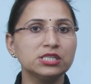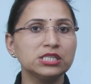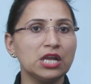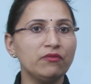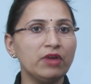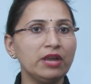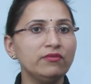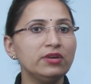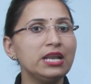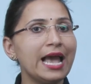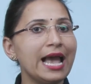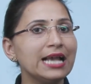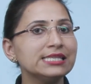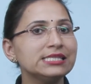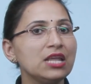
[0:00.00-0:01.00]
survival
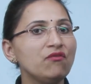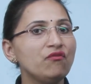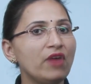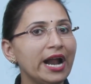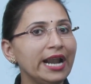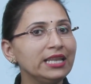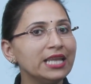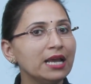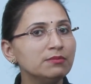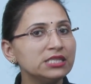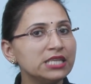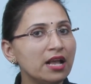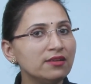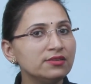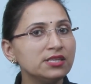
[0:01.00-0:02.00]
as they find
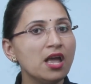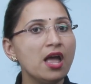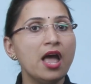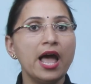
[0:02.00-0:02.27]
themselves